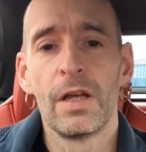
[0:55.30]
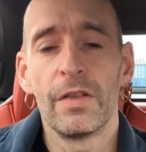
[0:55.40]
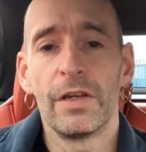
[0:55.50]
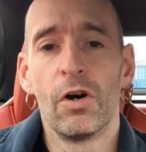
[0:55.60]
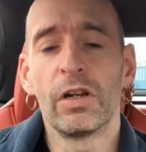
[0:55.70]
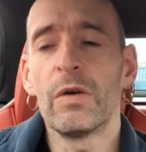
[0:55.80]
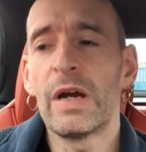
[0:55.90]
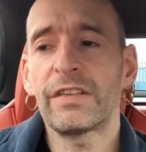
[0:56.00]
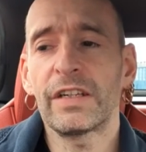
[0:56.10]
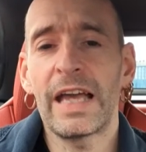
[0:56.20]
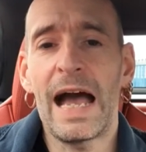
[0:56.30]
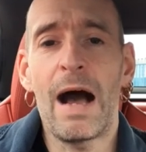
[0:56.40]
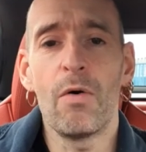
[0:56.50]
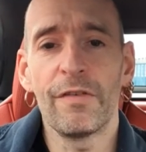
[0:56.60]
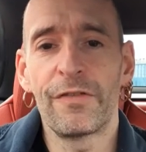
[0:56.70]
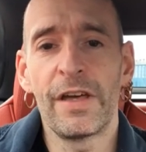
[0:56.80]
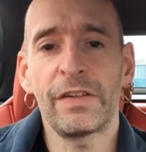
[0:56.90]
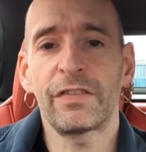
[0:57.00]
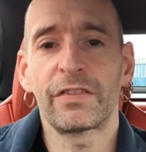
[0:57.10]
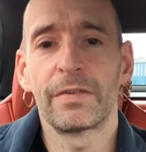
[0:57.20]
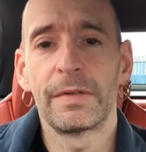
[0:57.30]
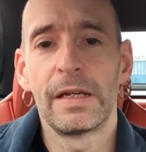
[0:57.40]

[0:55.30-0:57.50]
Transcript: The only way to get out of this,